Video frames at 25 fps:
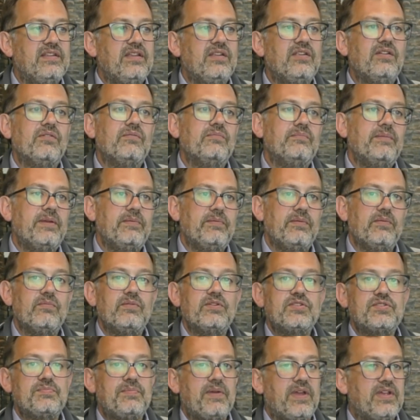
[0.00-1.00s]
you know, maybe
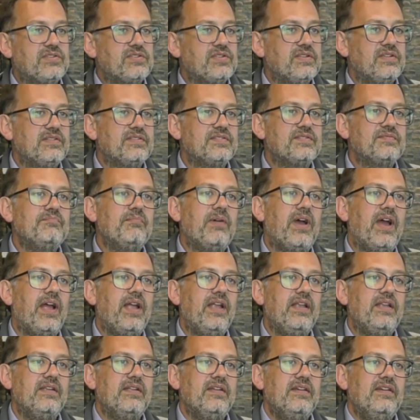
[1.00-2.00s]
which patients
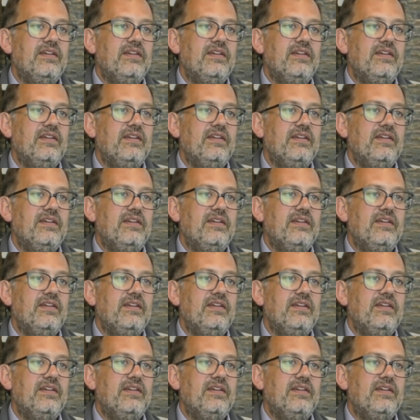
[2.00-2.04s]
might